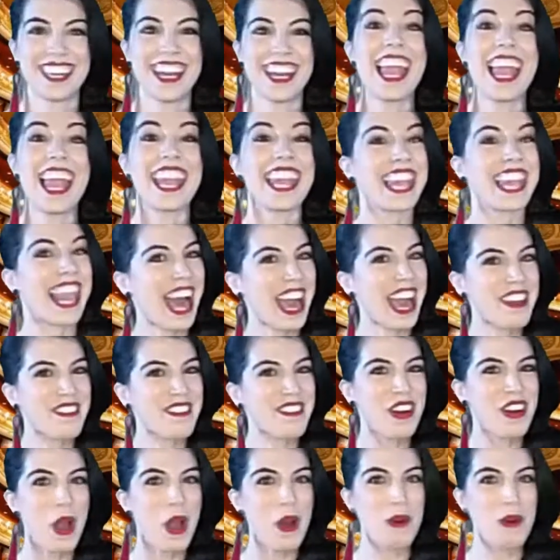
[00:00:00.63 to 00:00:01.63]
Live
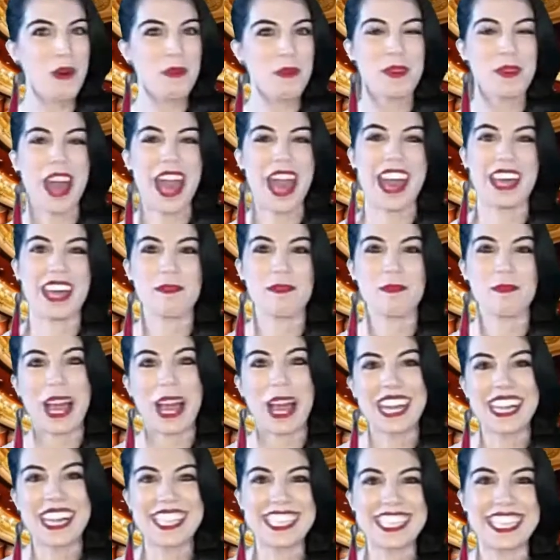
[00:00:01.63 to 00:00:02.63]
Hope and
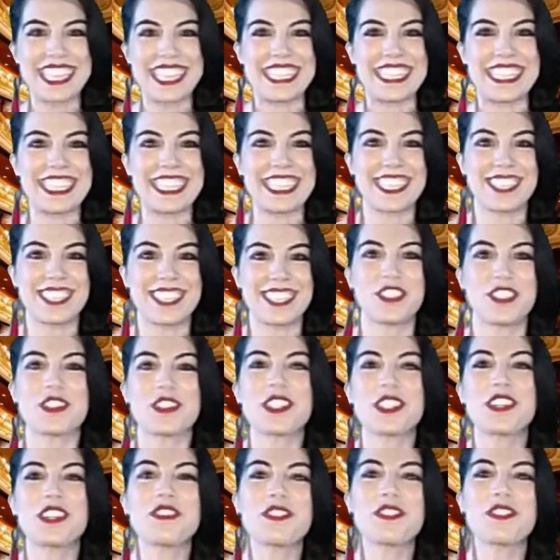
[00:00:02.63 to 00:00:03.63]
Planet Gliese join
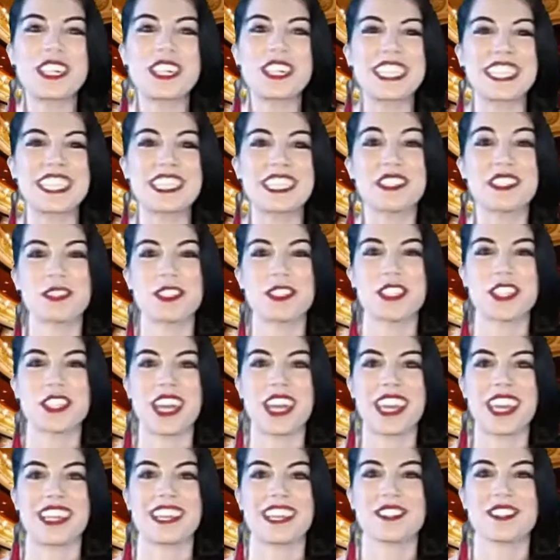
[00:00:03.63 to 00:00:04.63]
forces to
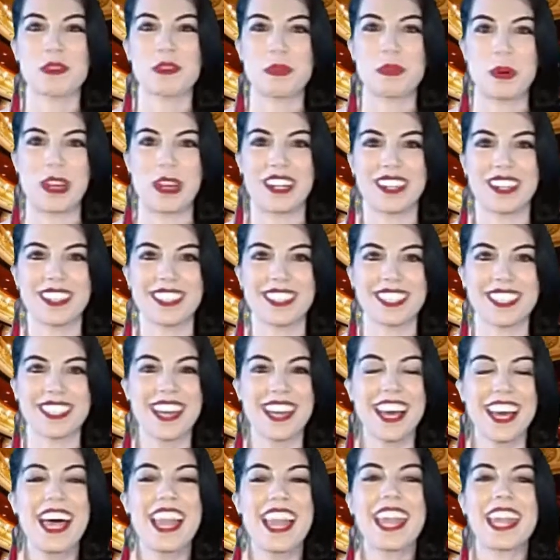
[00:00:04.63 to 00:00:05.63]
change the world.
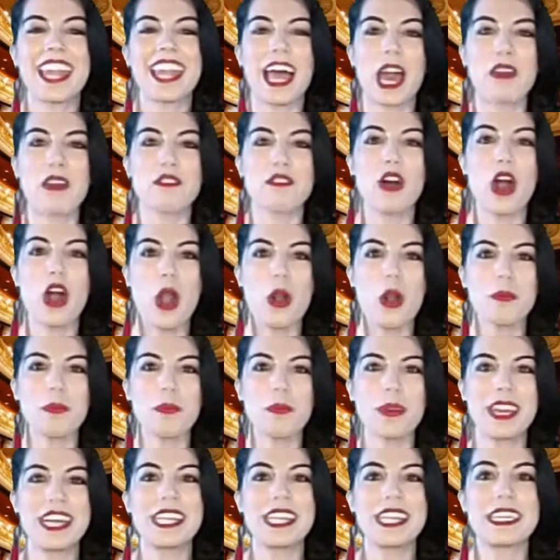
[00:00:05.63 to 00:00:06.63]
Live Hope
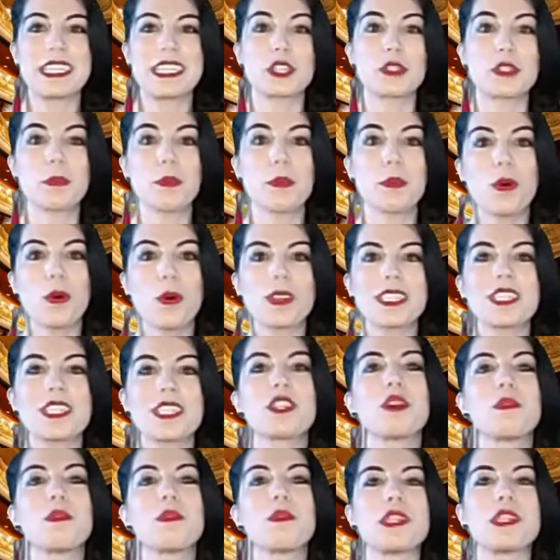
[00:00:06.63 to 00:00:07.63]
is supporting
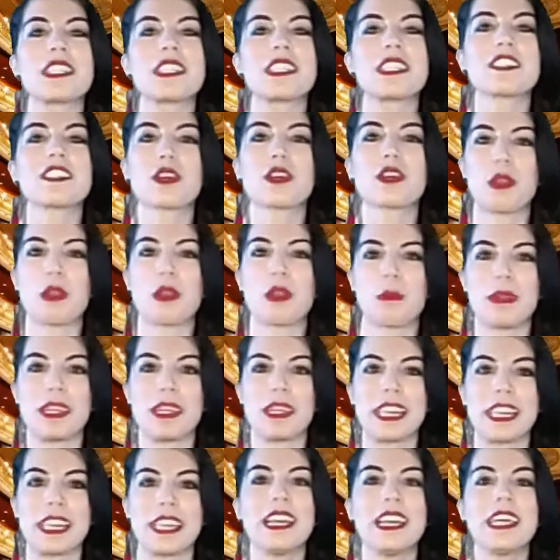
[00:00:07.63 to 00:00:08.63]
communities
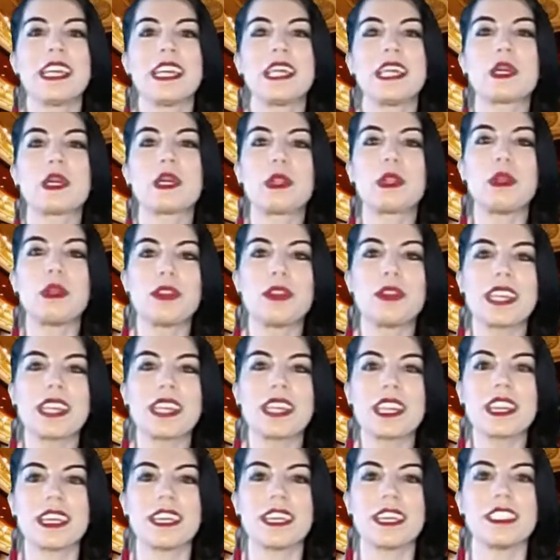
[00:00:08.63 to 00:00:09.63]
globally, including
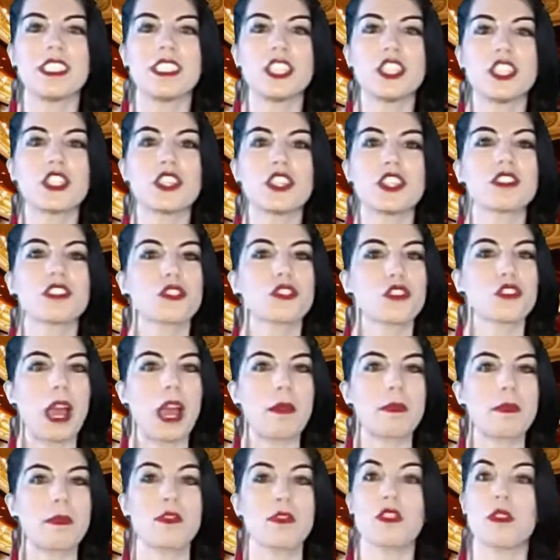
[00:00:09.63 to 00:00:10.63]
the indigenous
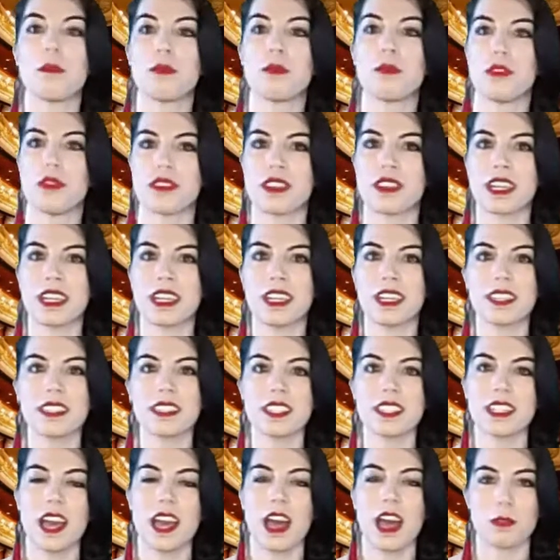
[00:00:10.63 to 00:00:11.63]
tribes from New Zealand,
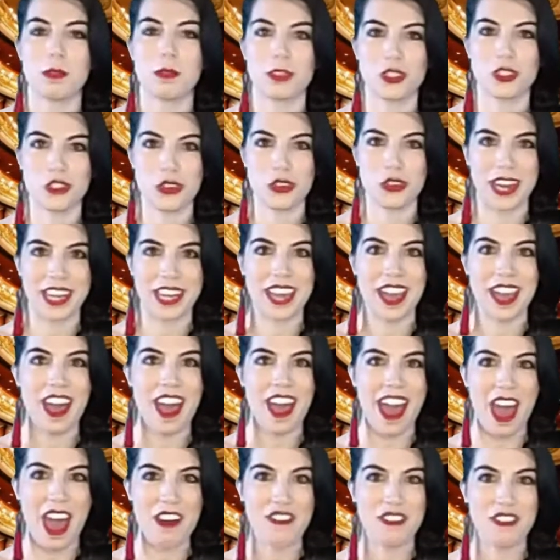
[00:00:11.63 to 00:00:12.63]
Australia,
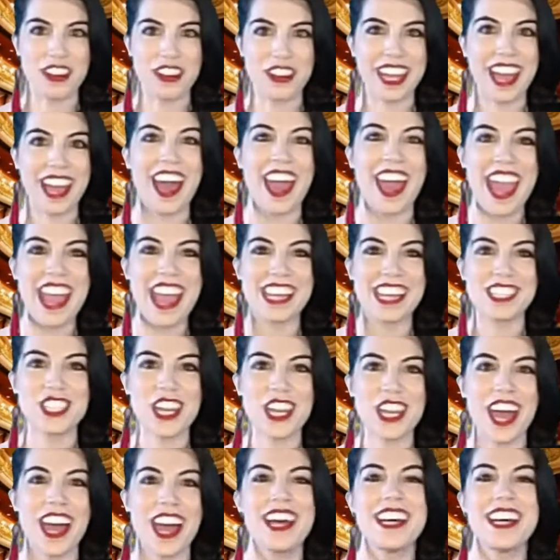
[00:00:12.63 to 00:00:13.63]
Africa, Asia,
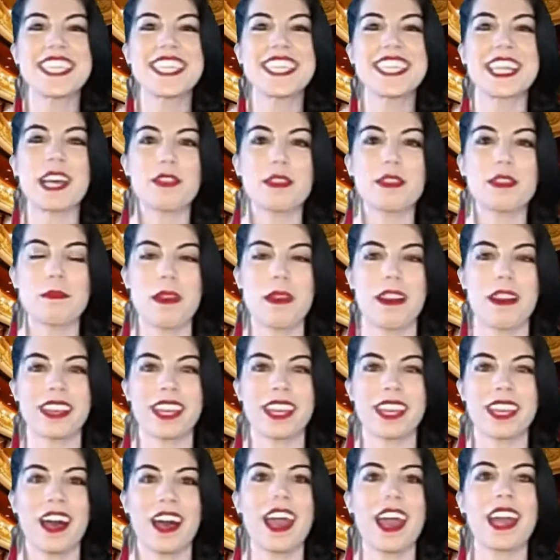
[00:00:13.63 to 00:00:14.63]
South
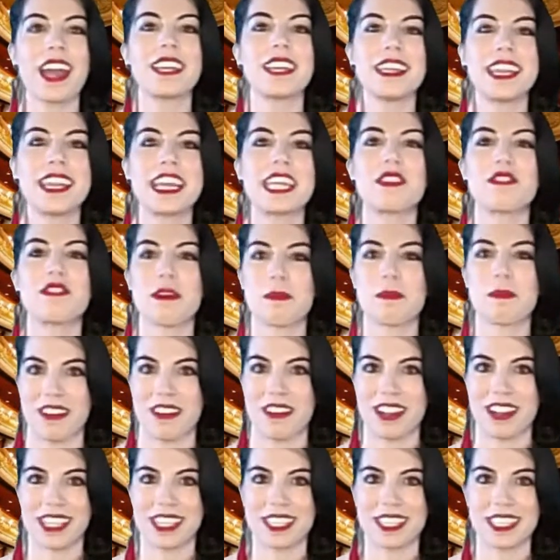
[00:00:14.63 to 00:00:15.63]
America, and the Native
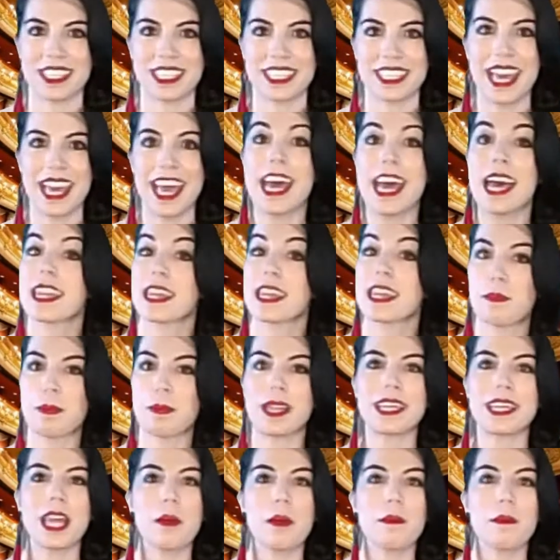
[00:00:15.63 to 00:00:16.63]
Americans. The
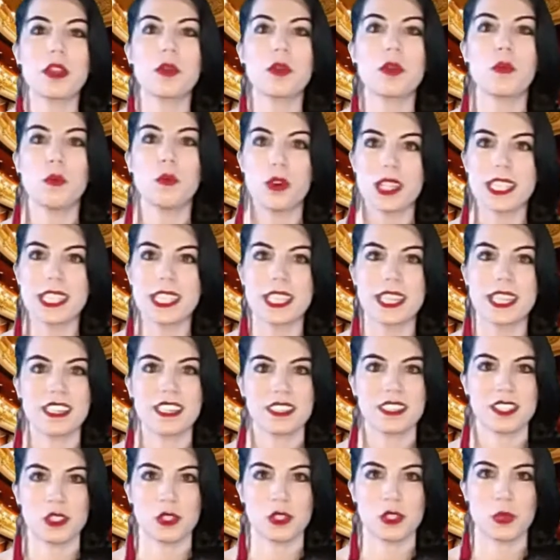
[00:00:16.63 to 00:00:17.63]
pandemic worsened their
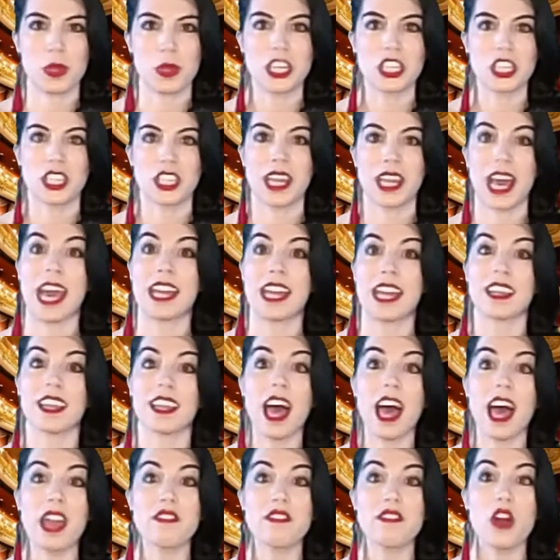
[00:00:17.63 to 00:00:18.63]
situation, and
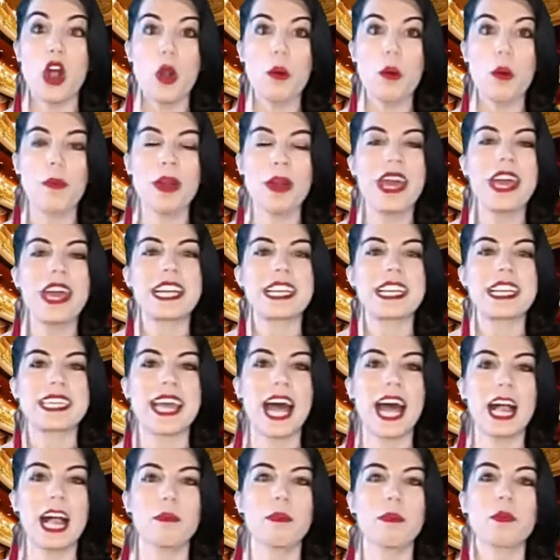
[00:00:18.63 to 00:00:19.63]
Live Hope is
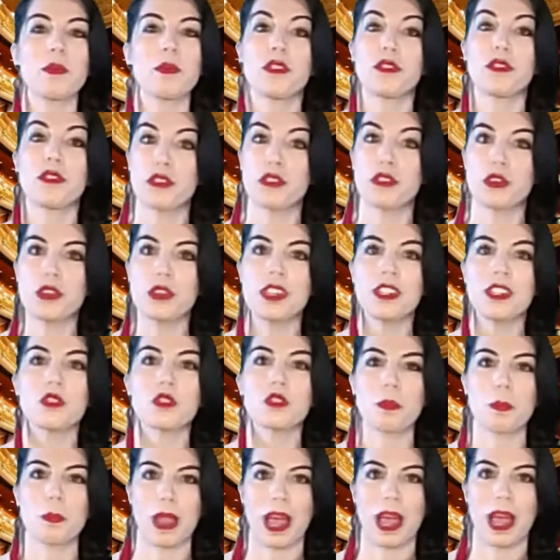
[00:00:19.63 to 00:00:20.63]
helping with food,
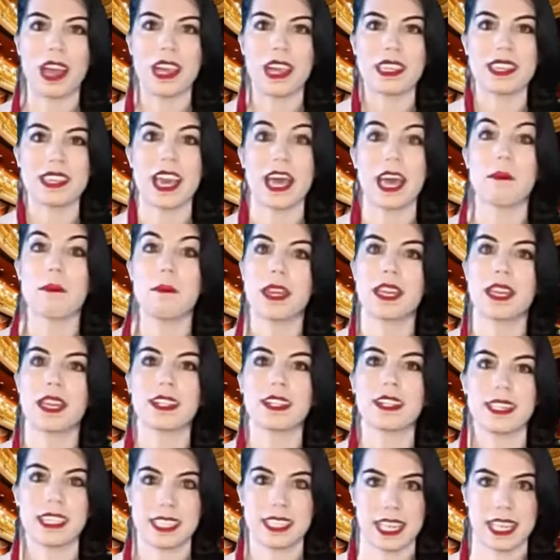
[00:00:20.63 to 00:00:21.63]
supplies, and medical
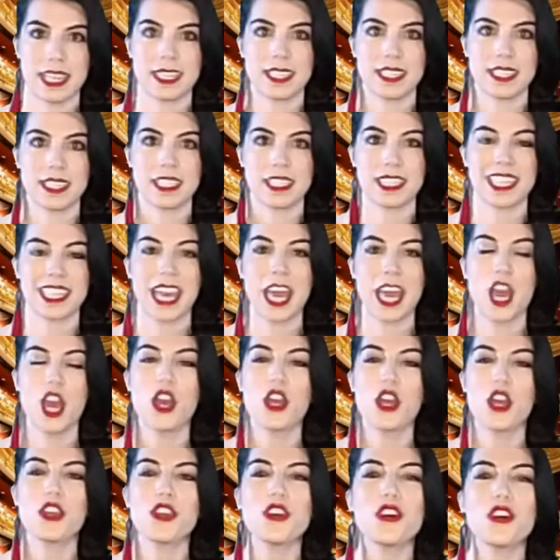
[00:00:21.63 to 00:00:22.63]
necessities.
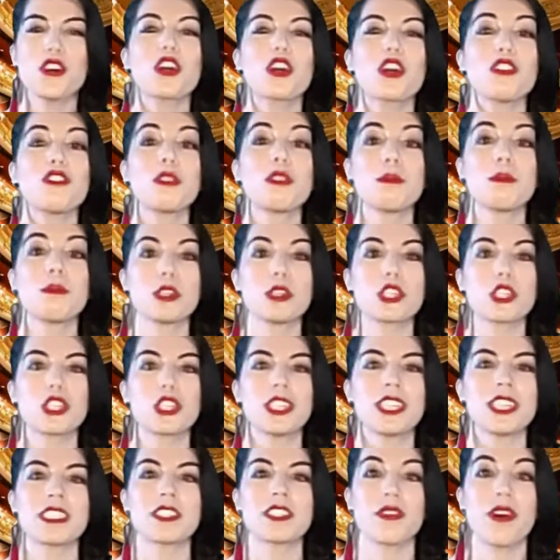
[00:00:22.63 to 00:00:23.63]
Your contribution
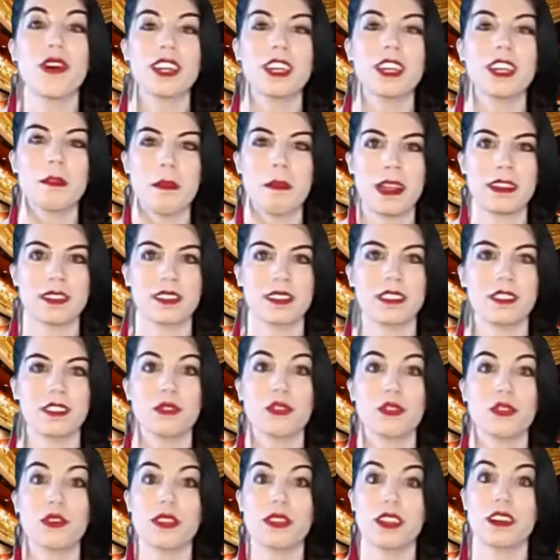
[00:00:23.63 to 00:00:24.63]
is fundamental for
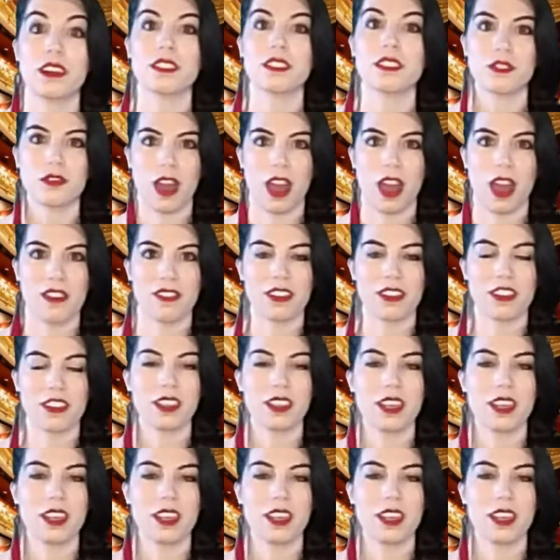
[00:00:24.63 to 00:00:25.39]
their survival.